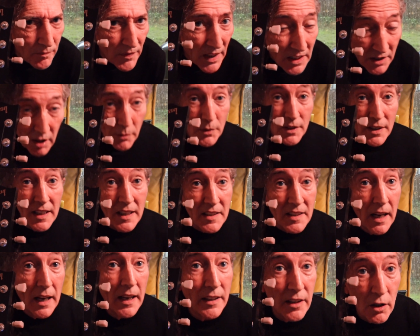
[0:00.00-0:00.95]
So it's
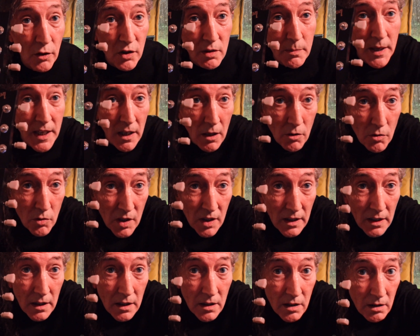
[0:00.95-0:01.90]
adios amigos
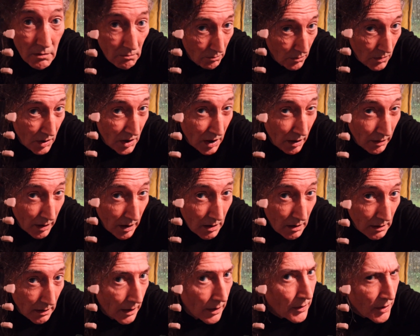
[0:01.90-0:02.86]
and ta-ra,
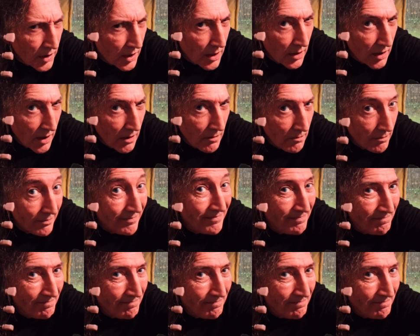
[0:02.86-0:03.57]
I'll see you soon.